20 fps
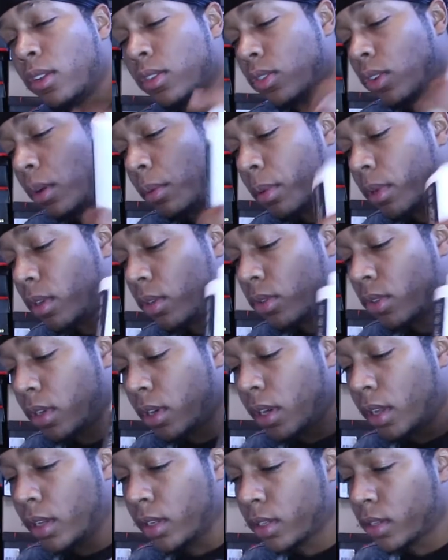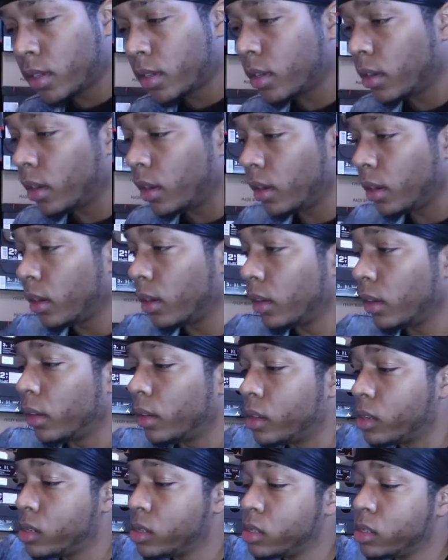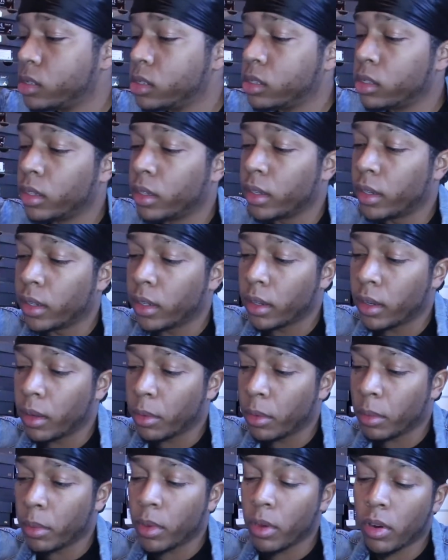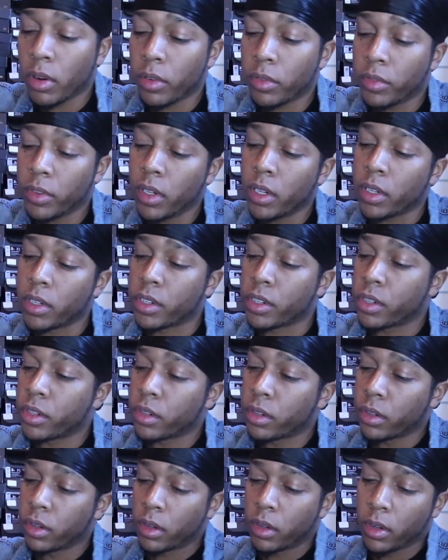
So I'll be using this. Then we'll be all finished.